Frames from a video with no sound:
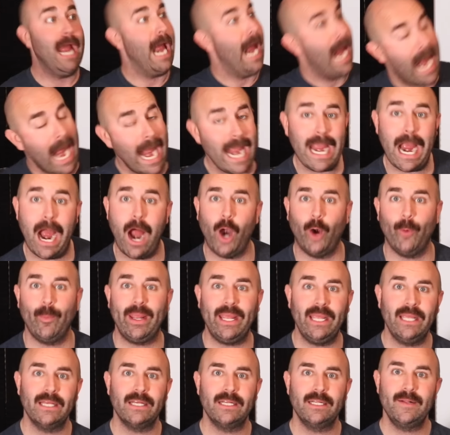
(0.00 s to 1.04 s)
Hey,
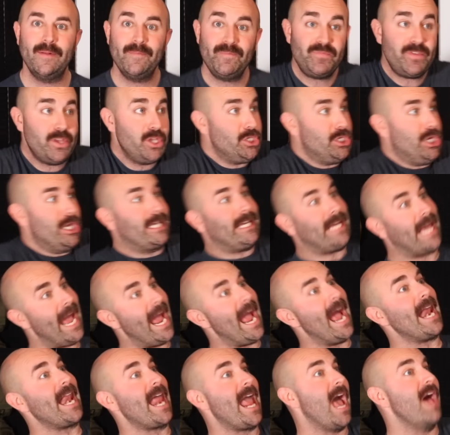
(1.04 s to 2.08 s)
Army, you
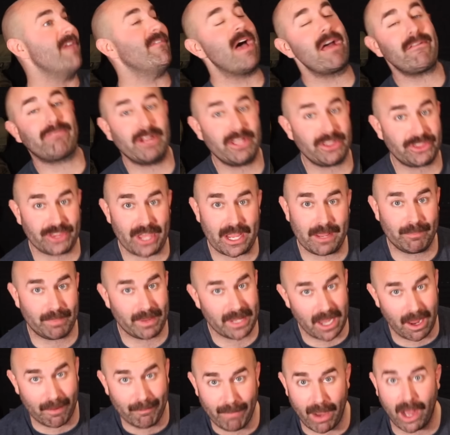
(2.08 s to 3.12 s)
can't have everything
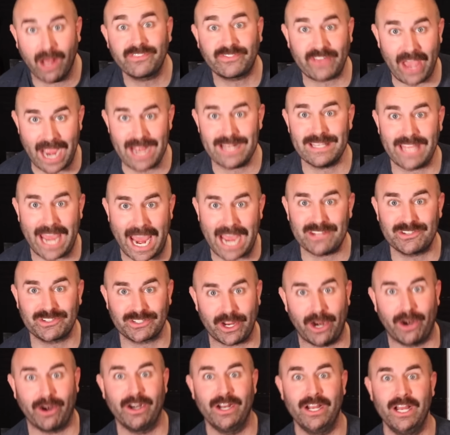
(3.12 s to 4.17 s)
be a
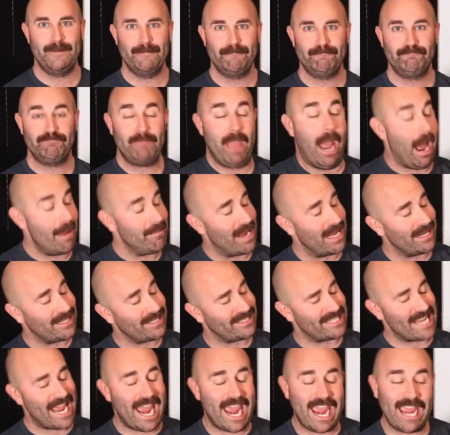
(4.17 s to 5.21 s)
multitasker. Now, I'm not
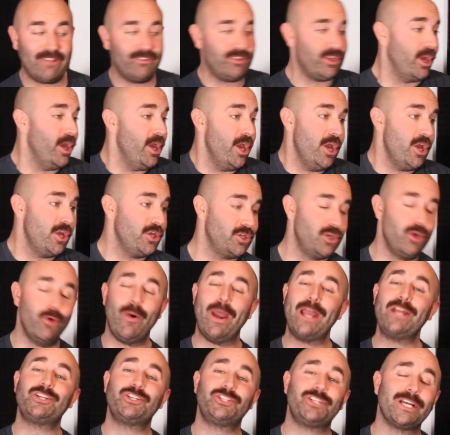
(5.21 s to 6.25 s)
saying the
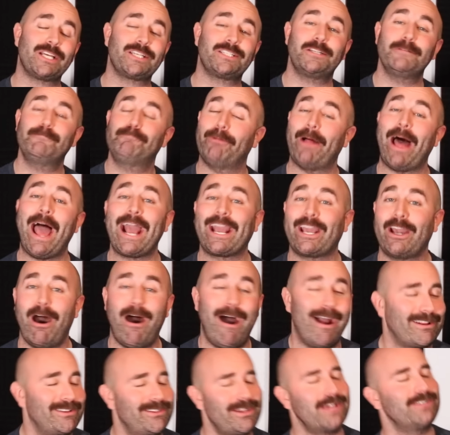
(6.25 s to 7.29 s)
UH-60
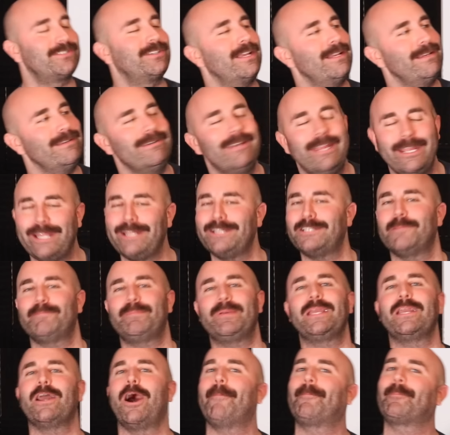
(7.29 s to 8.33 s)
Blackhawk doesn't need to
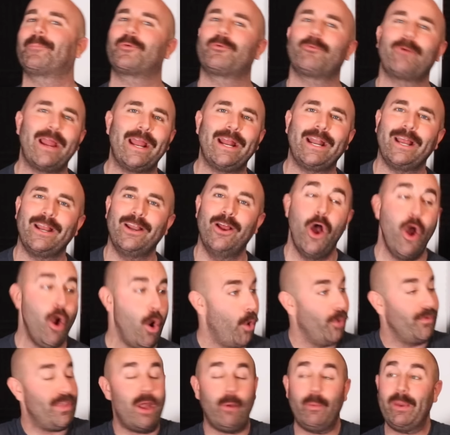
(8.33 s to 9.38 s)
be upgraded
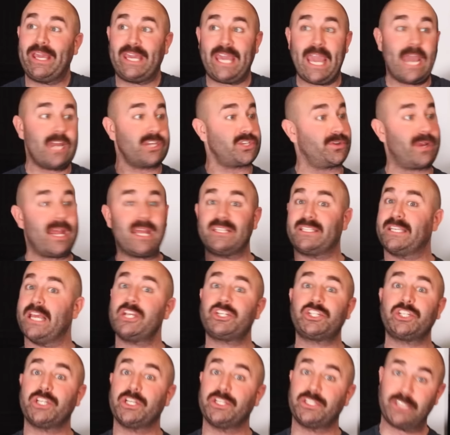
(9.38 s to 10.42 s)
or that we can't
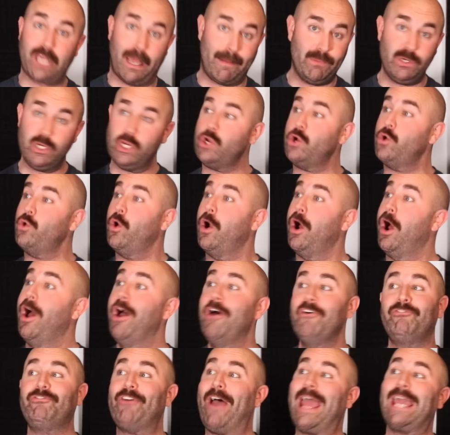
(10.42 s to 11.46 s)
transition to some new
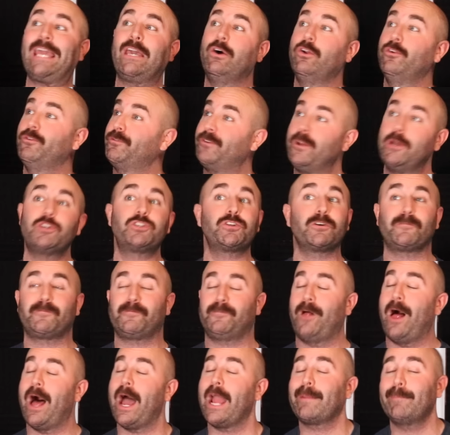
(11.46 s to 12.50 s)
Fangled future
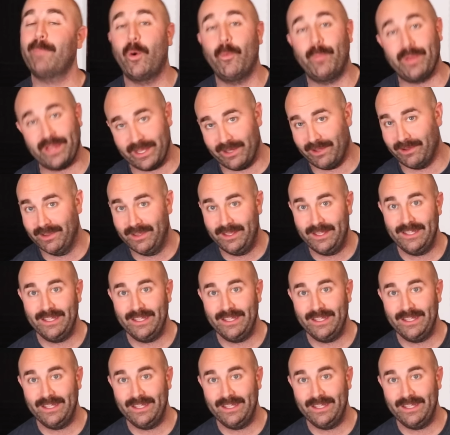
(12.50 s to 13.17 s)
flying mobile.